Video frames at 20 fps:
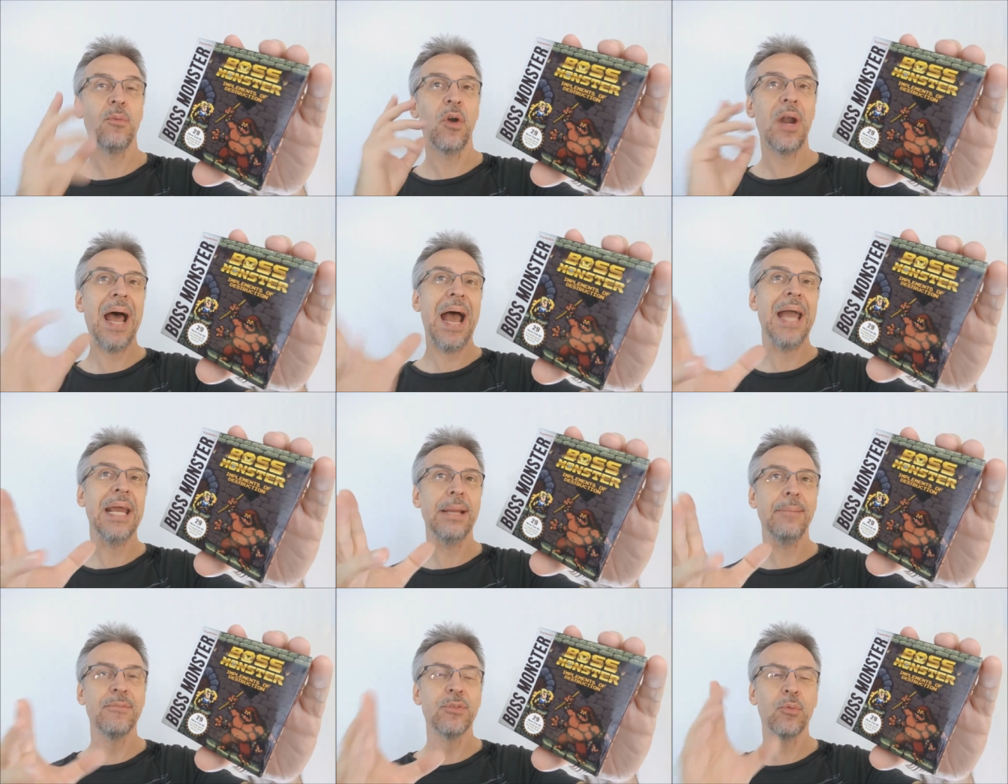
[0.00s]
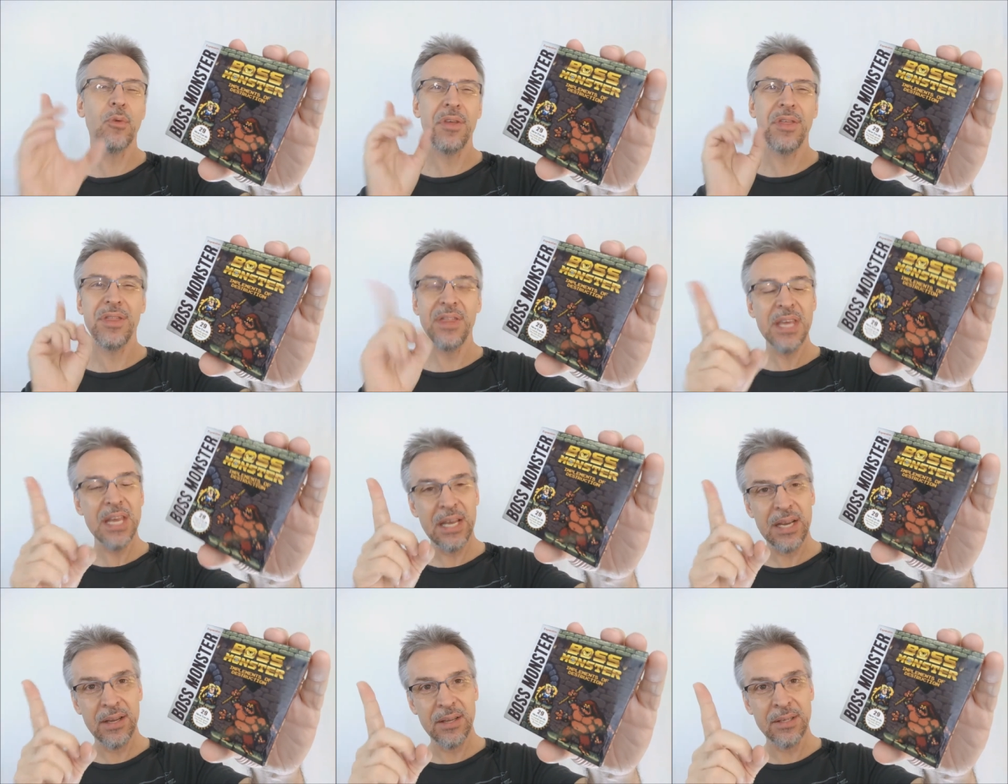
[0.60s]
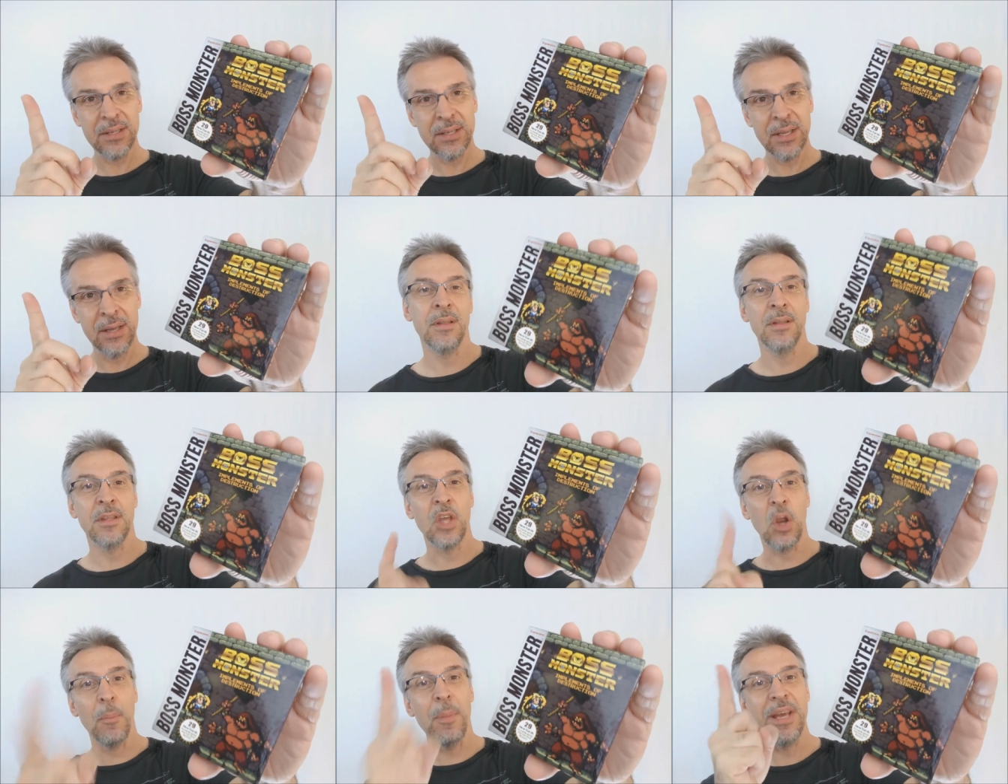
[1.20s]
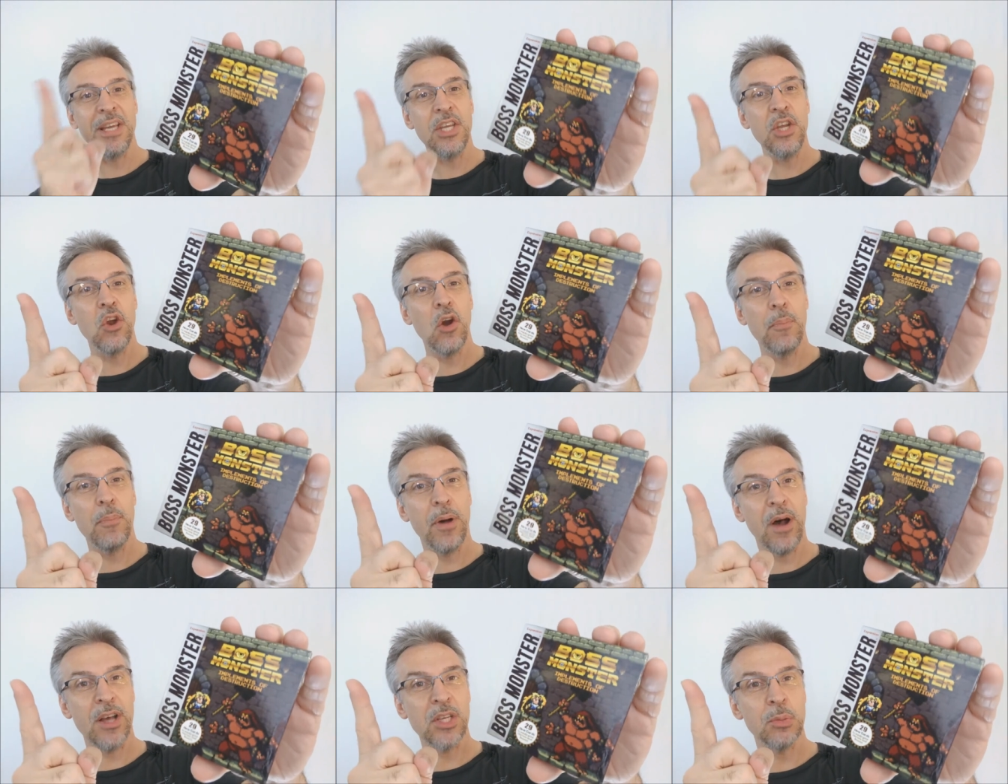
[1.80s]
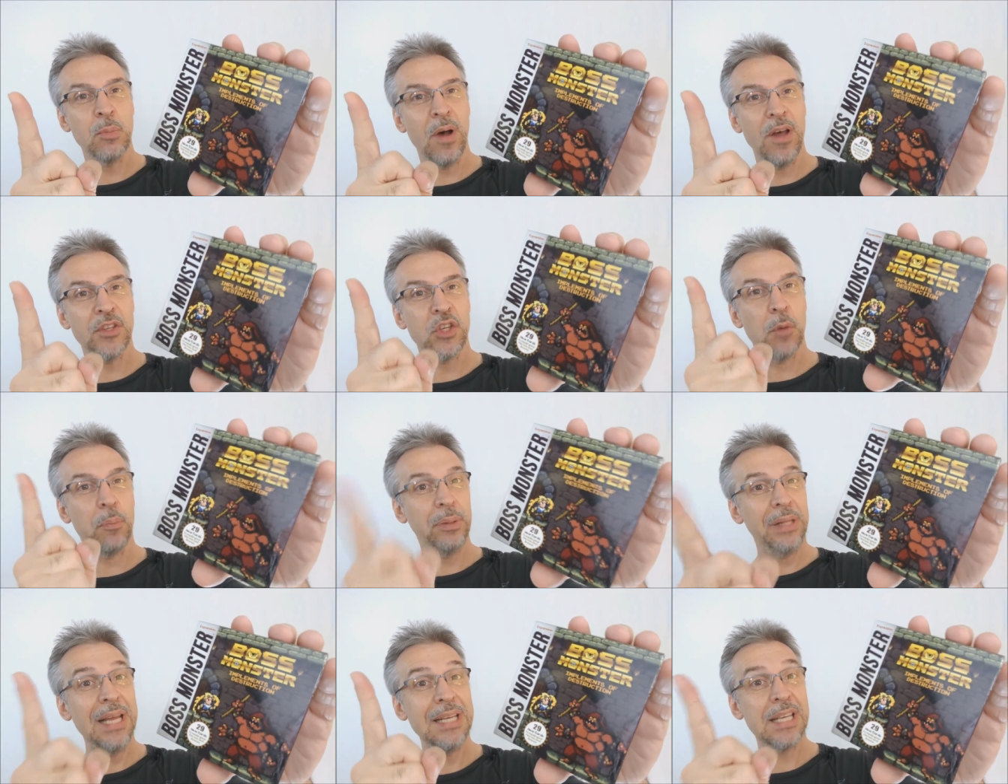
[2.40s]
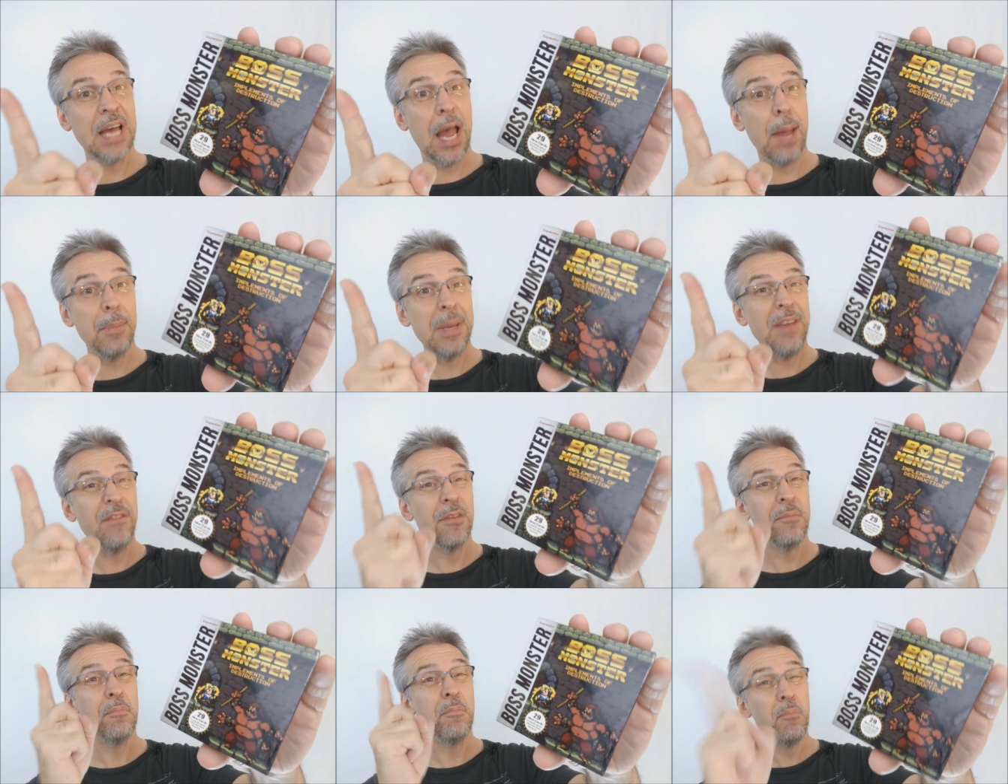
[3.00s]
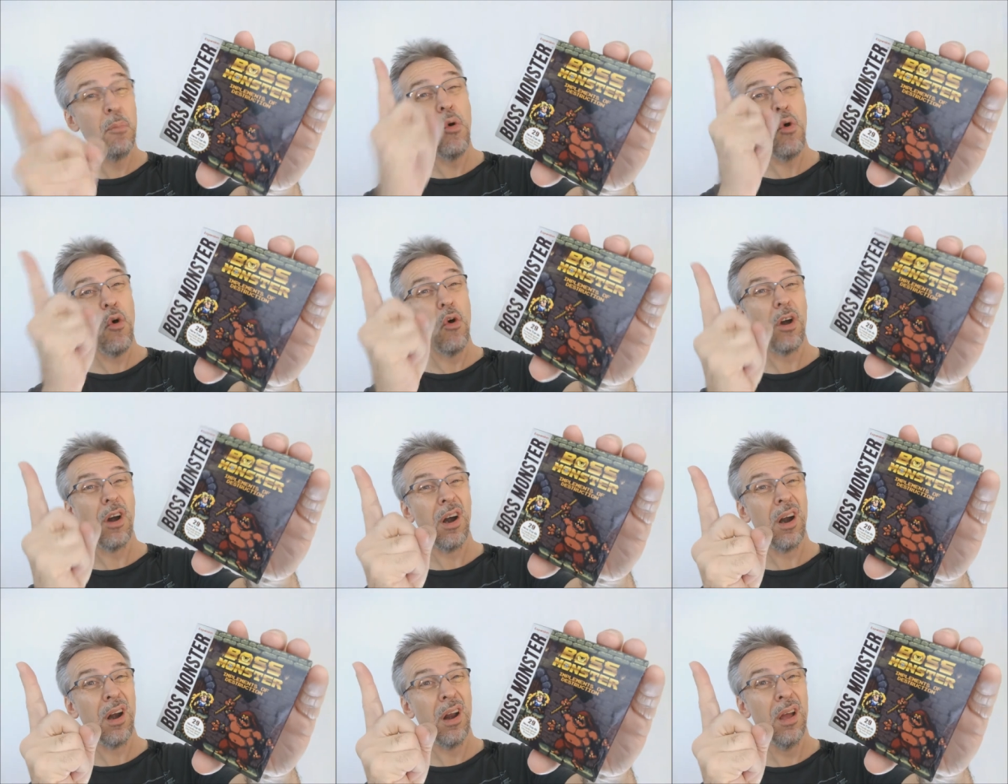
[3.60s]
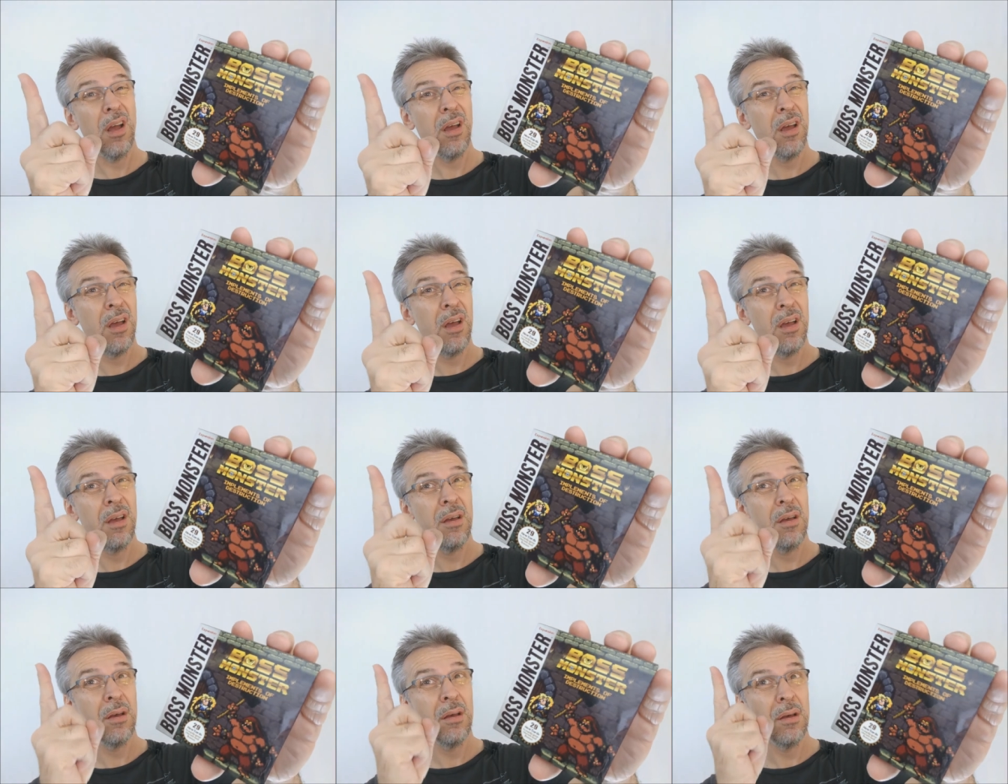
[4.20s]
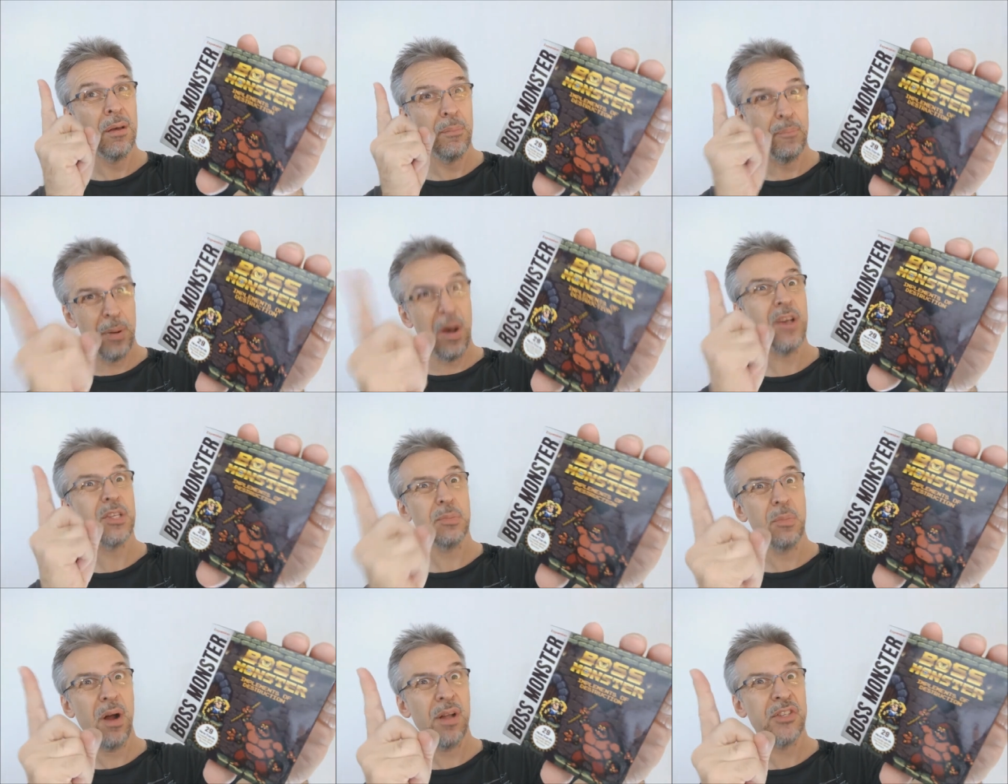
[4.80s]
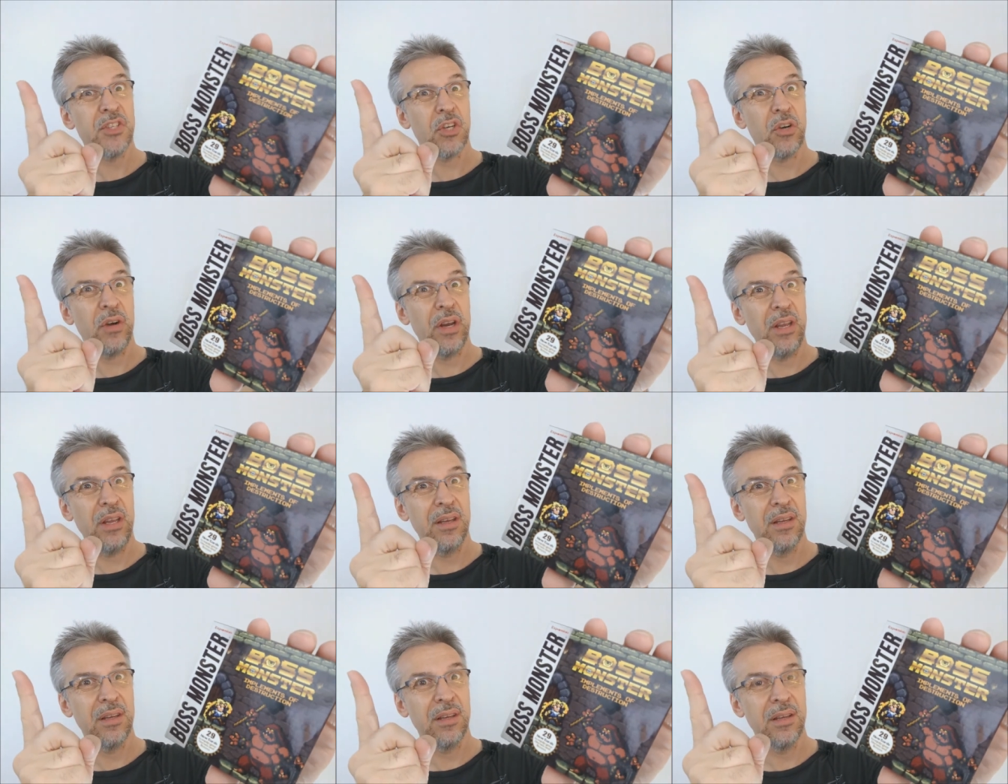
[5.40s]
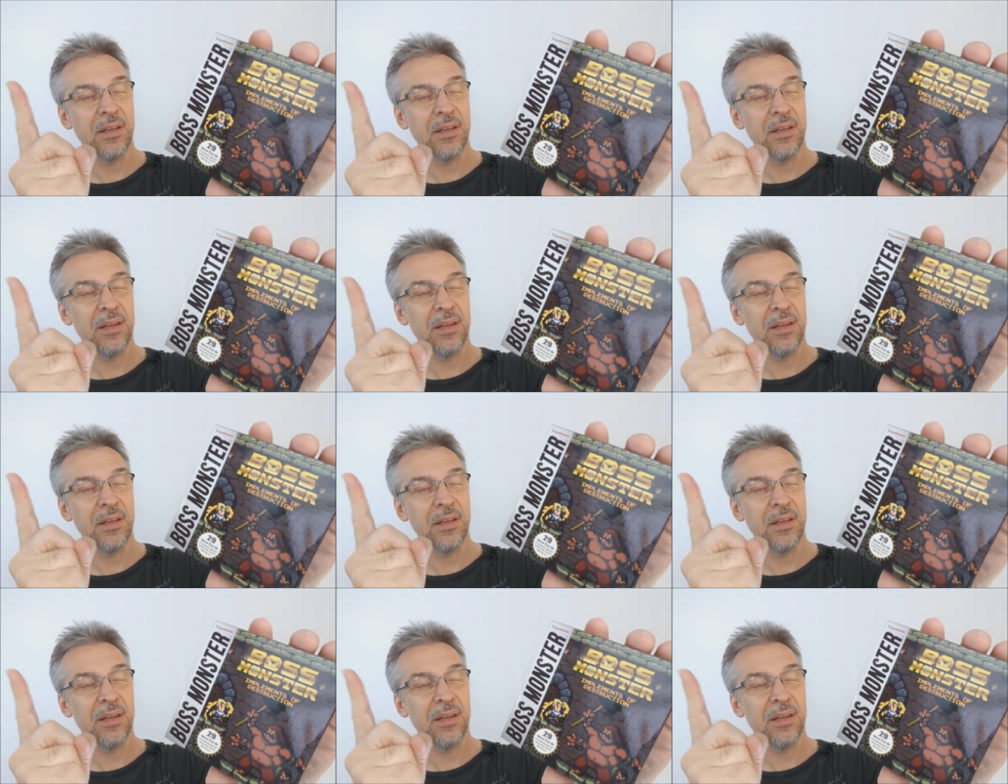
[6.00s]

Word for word: more items, more things that'll make your Boss Monster playtime even more Boss Monstery.